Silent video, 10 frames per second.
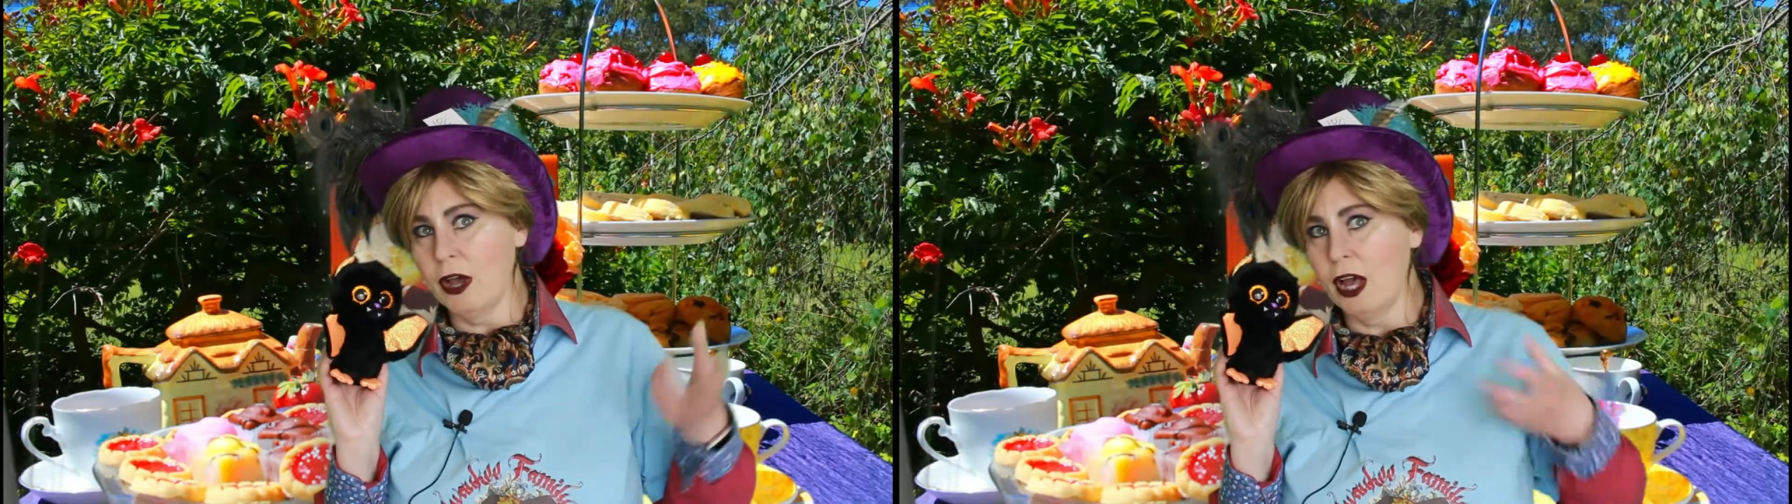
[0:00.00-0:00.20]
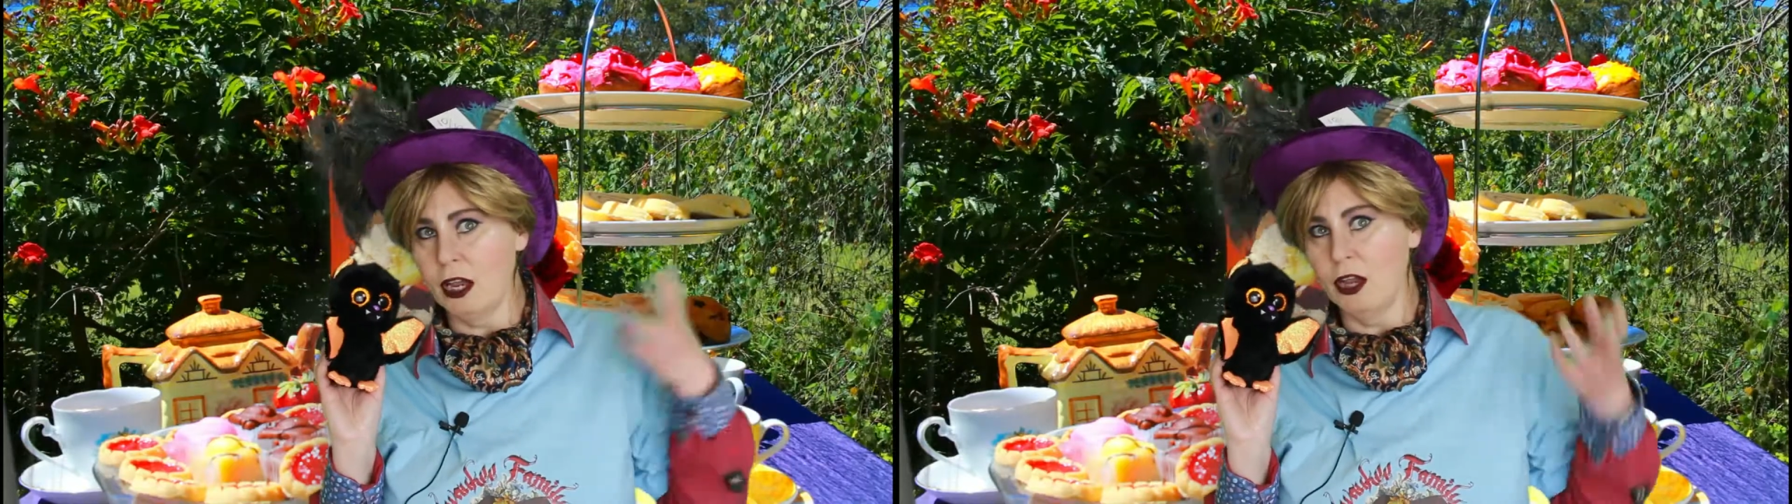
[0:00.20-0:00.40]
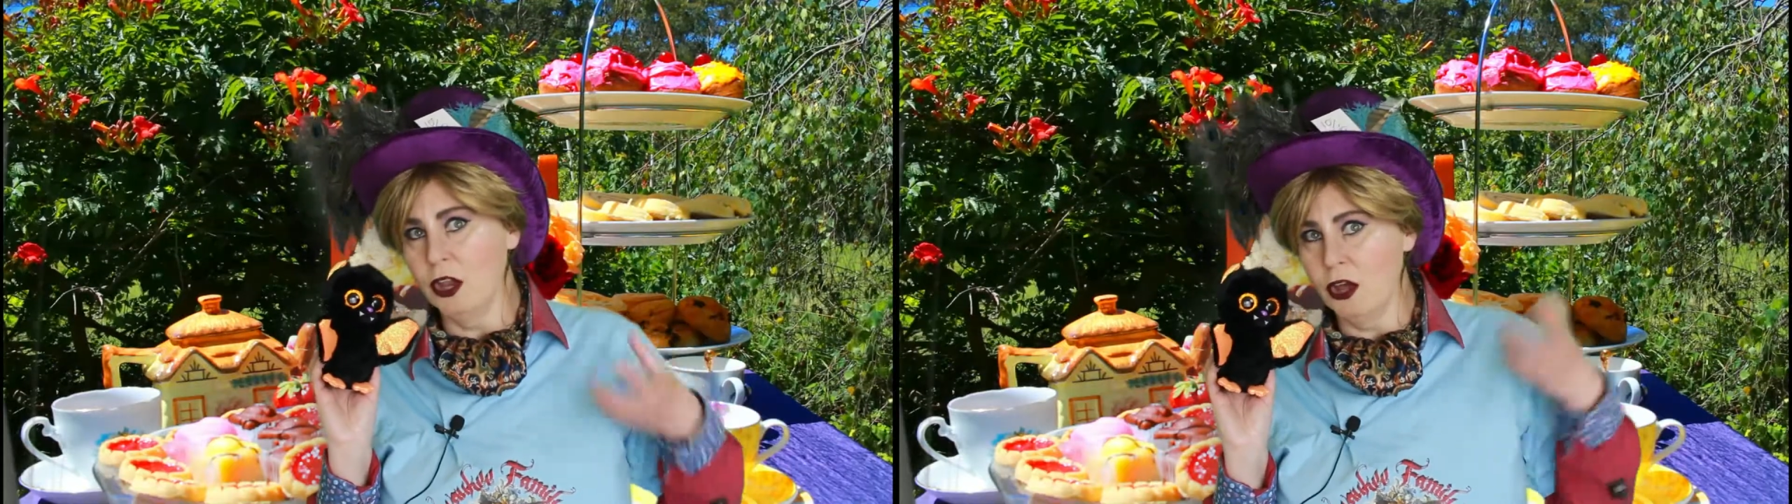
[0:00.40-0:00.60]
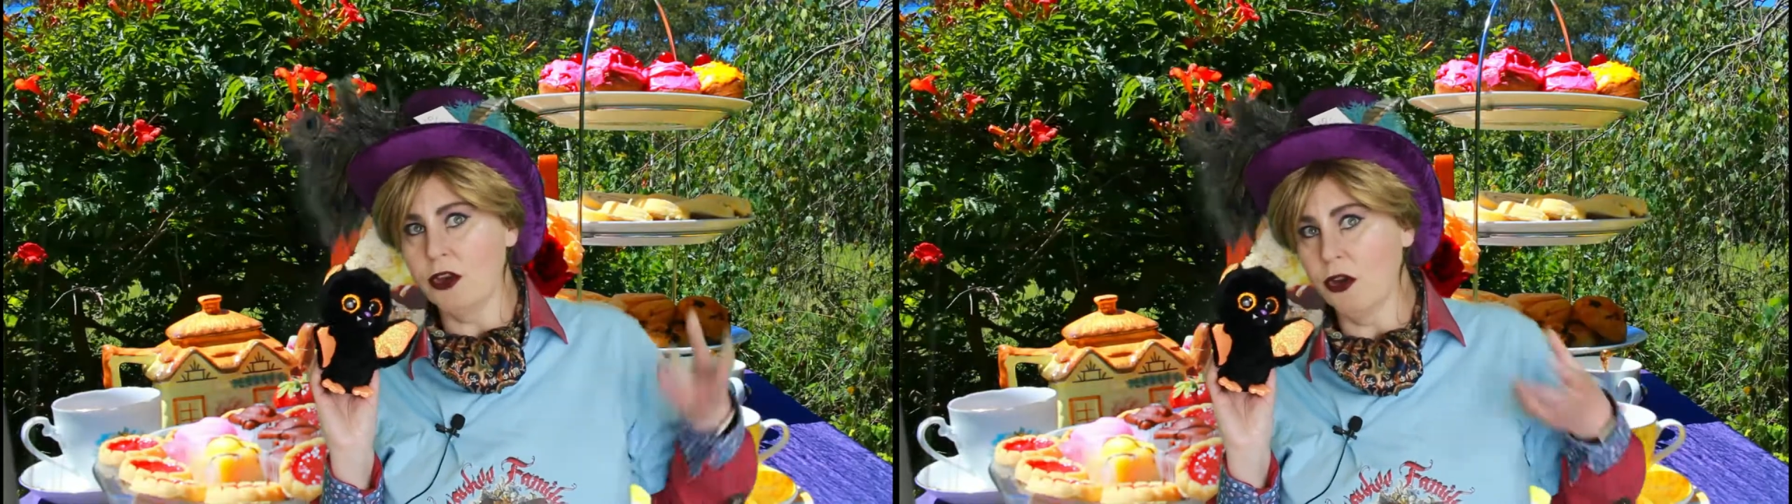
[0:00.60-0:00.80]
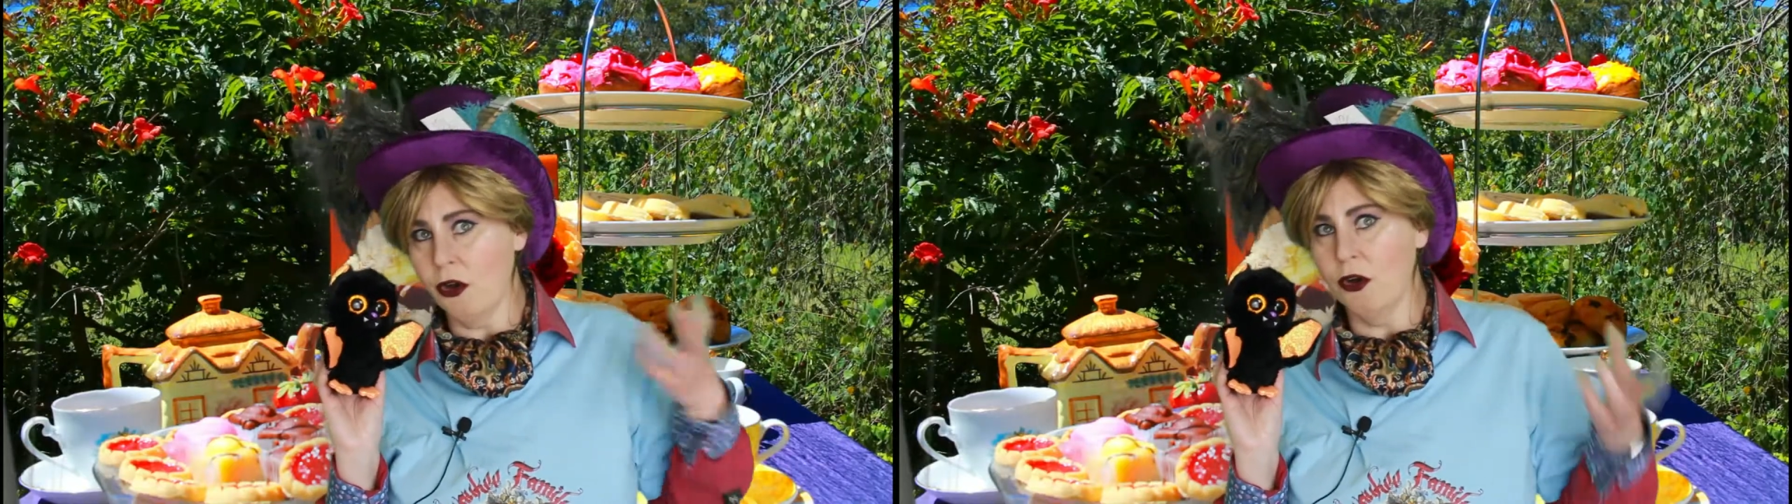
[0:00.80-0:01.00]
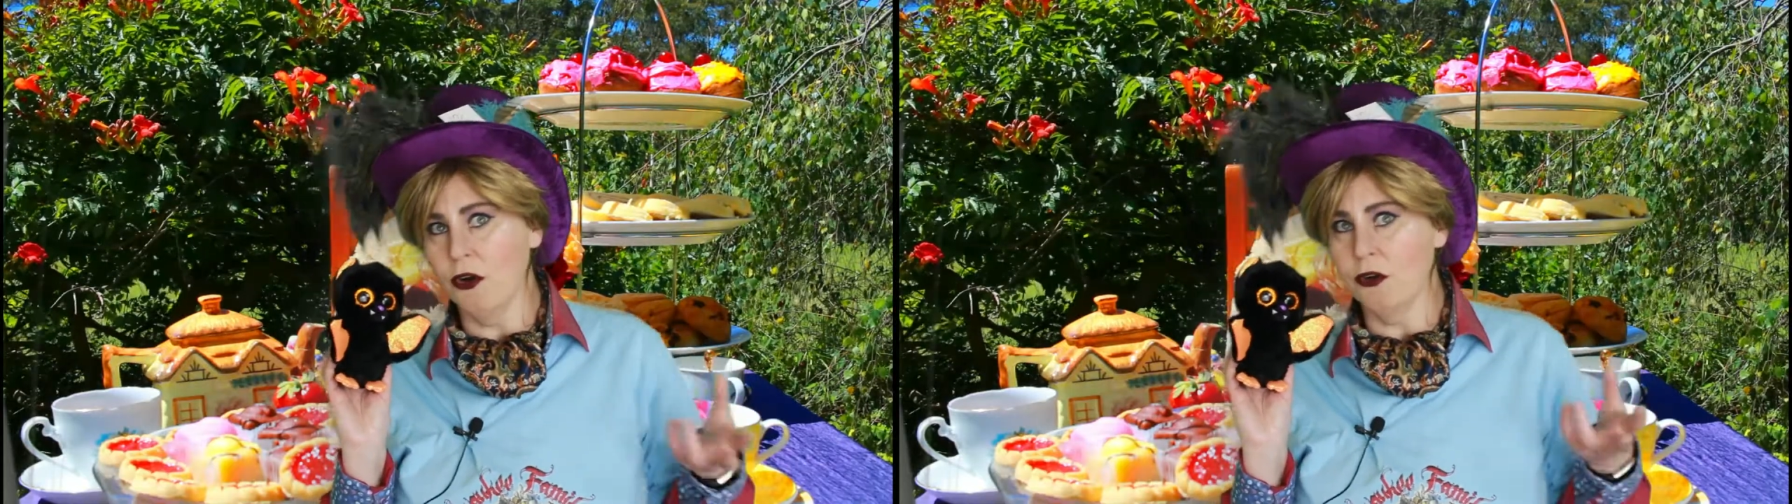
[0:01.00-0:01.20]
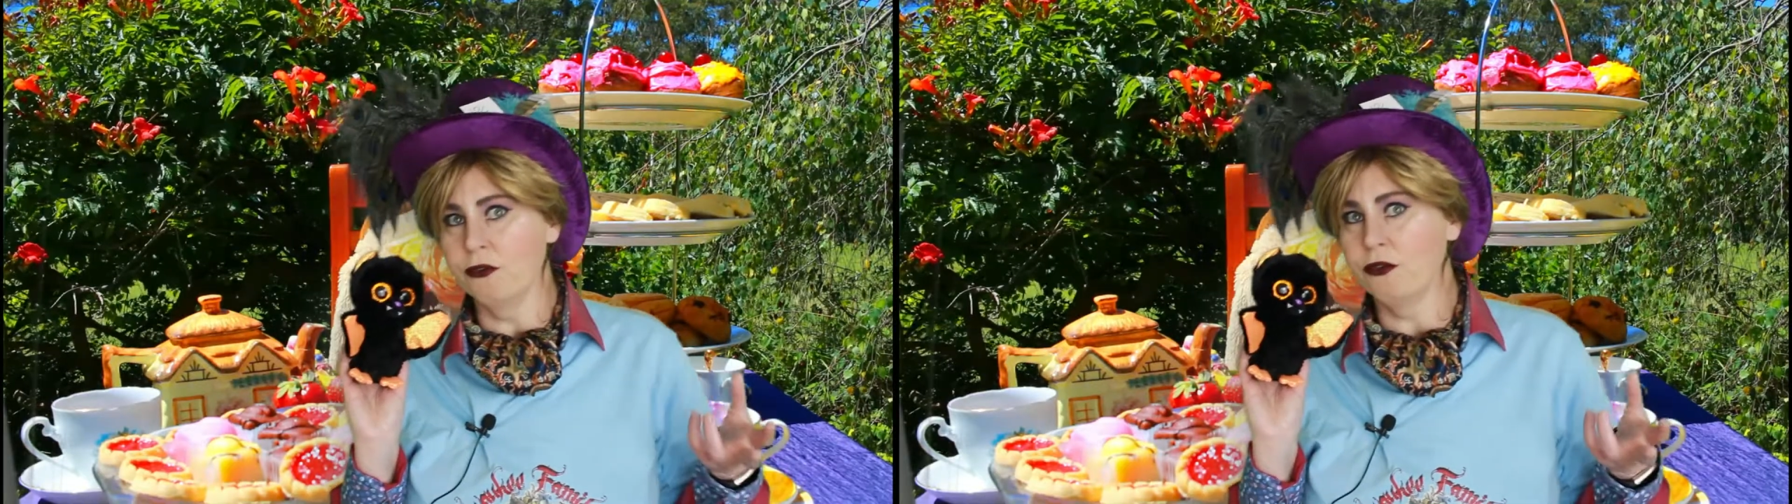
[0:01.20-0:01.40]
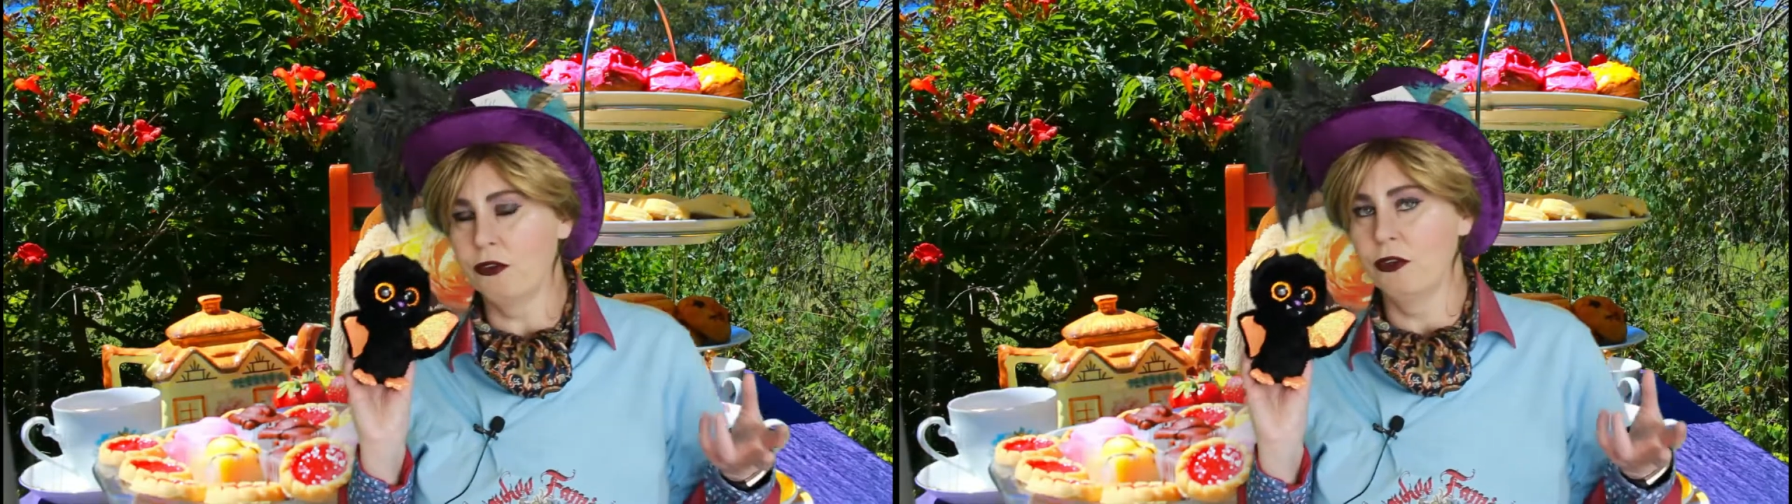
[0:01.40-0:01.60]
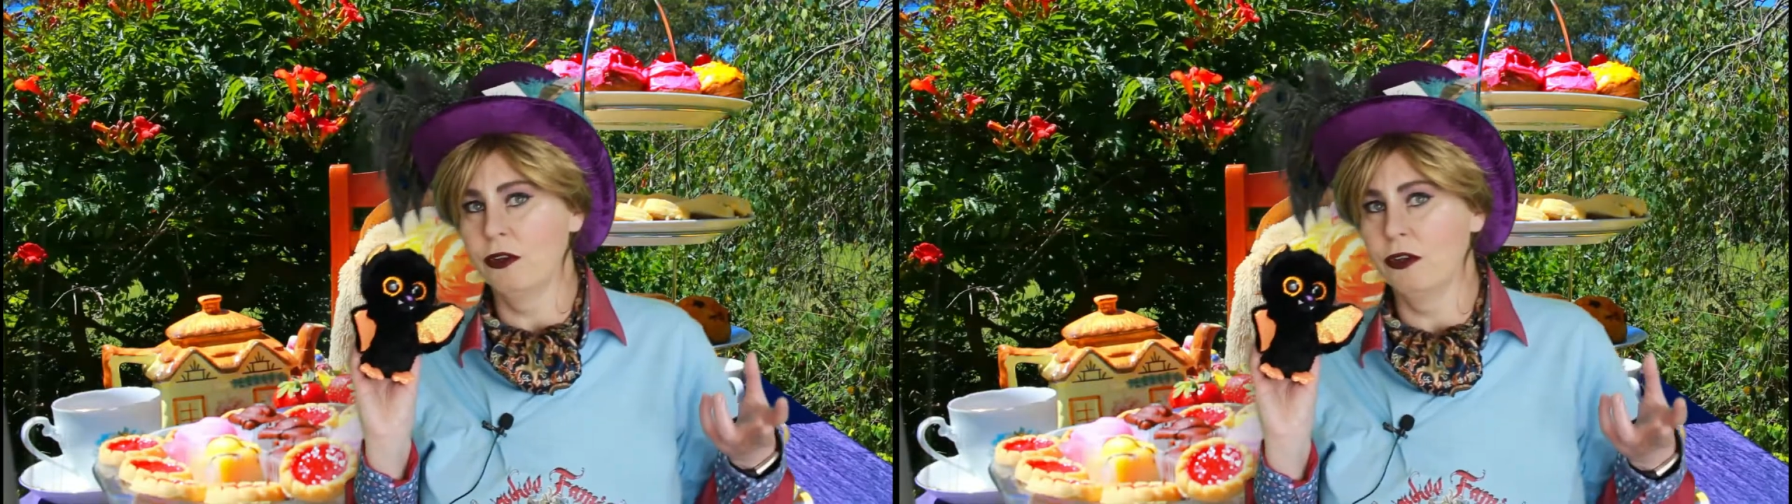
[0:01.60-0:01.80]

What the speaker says: a lot of